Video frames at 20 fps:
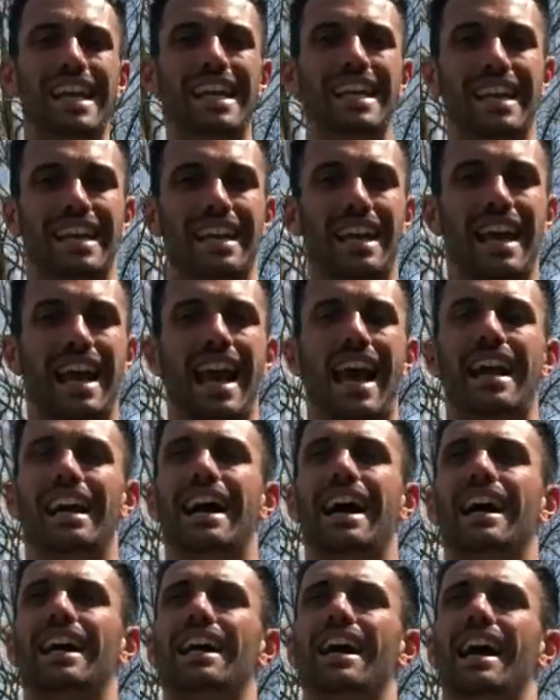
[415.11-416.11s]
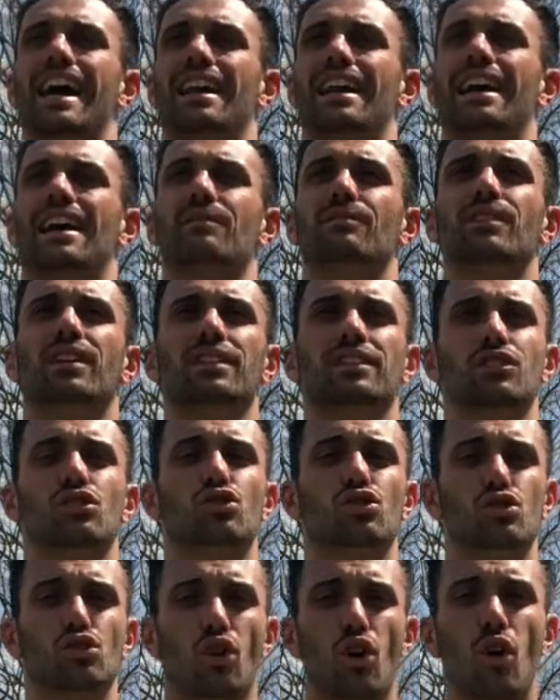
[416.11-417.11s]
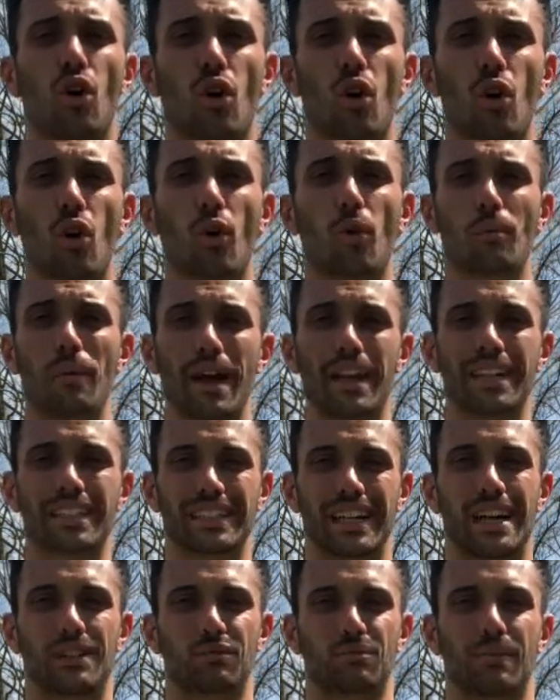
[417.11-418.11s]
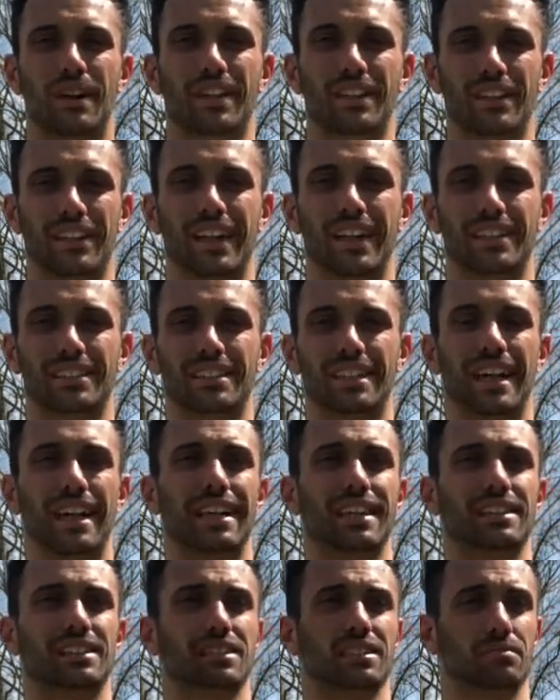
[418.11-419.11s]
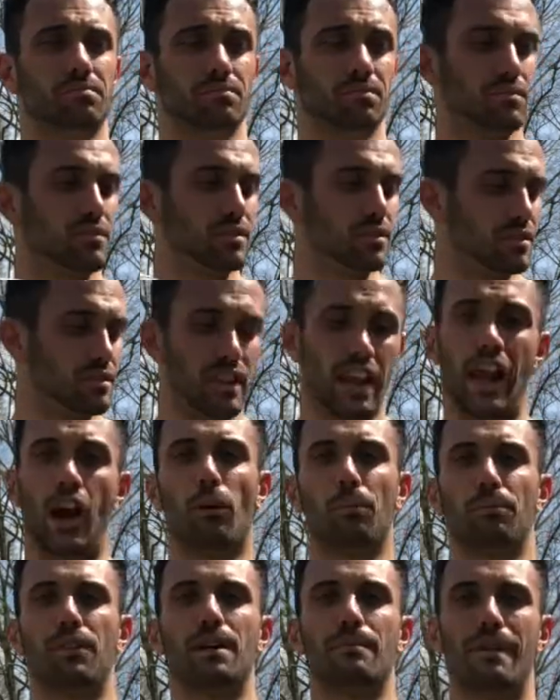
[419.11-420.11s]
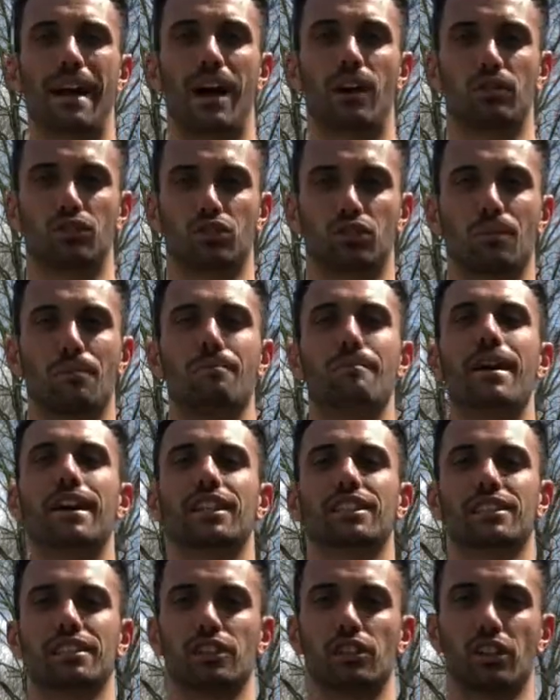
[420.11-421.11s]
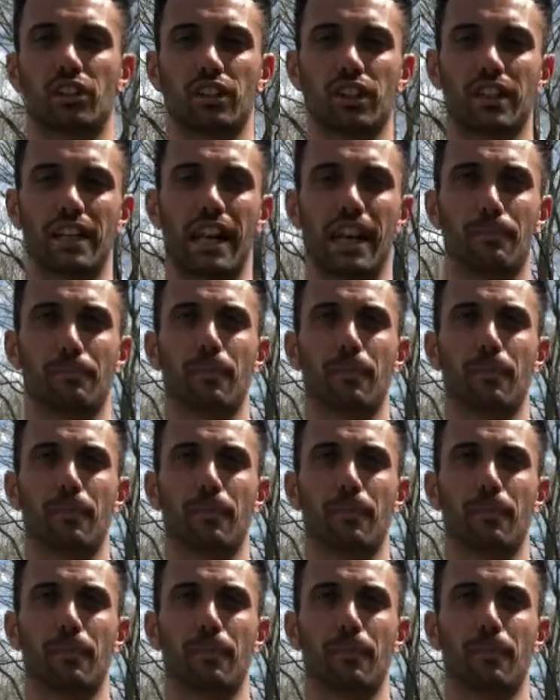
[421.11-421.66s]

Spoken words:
it, and I've done this so many times with my clients, and it's helped them out tremendously during a game.